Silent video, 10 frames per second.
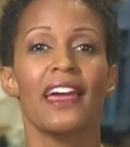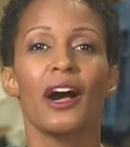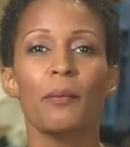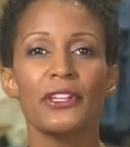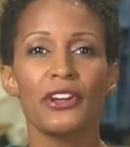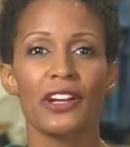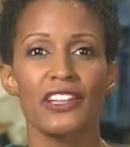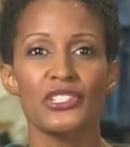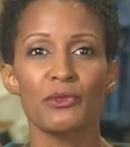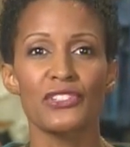Helping your
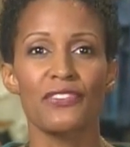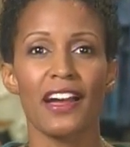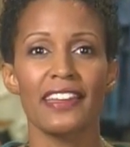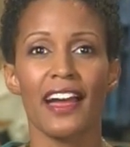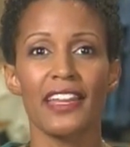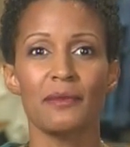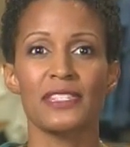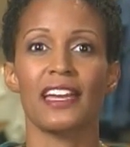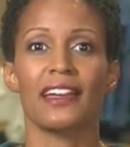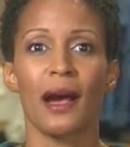customers find items
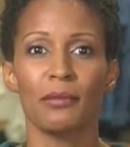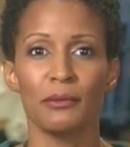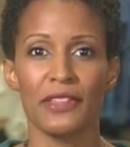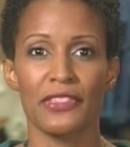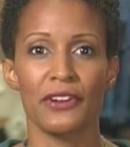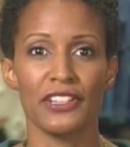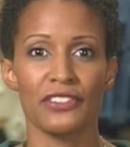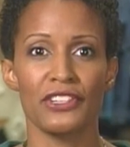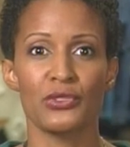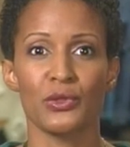that complement their
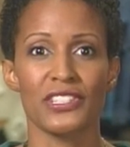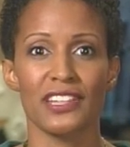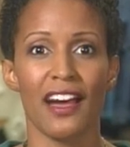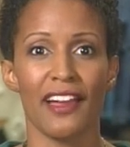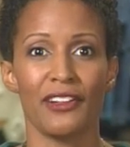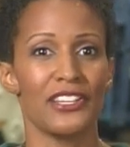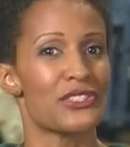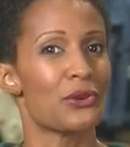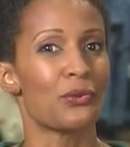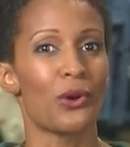individual style is
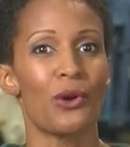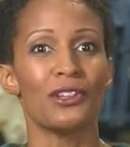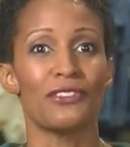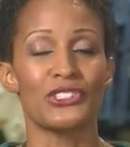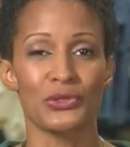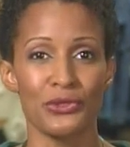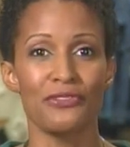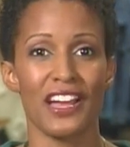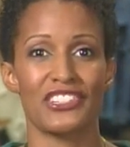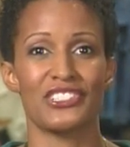the role of a true
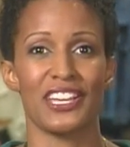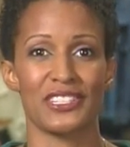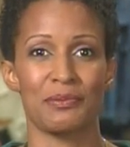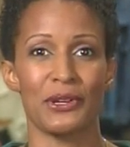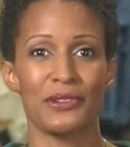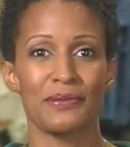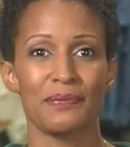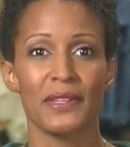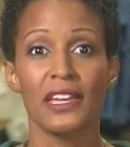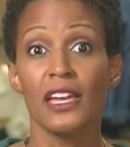fashion expert.
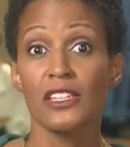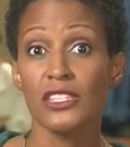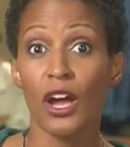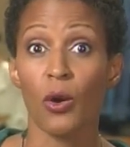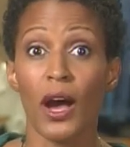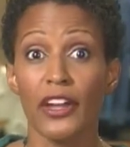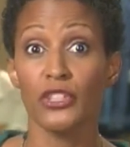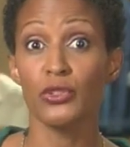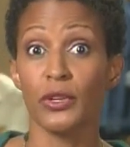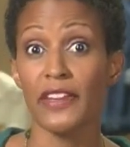So, how do
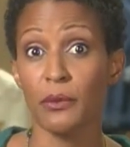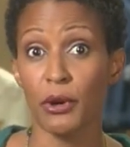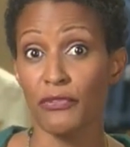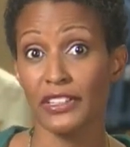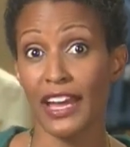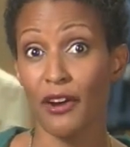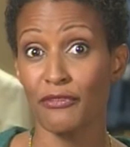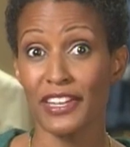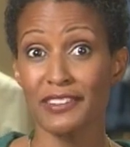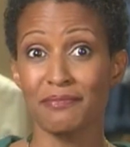you create the perfect
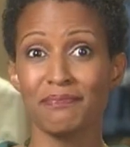outfit?